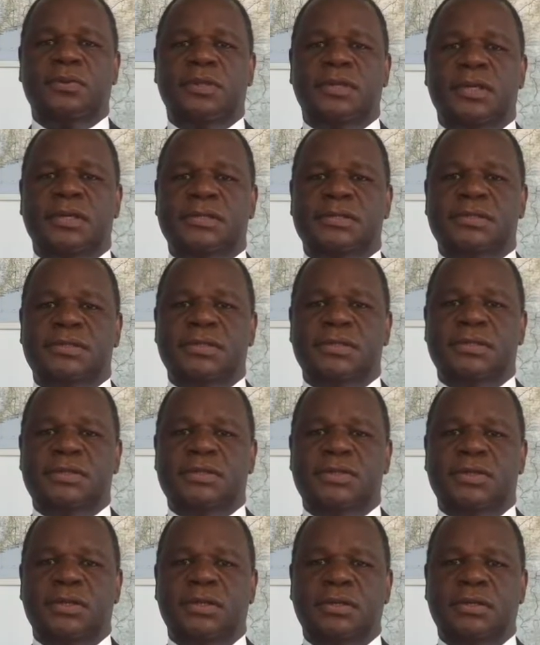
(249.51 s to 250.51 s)
the
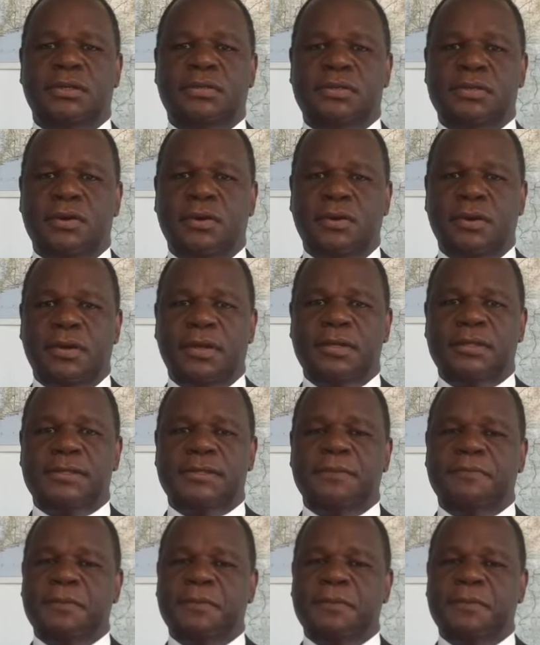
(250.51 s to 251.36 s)
SDG targets,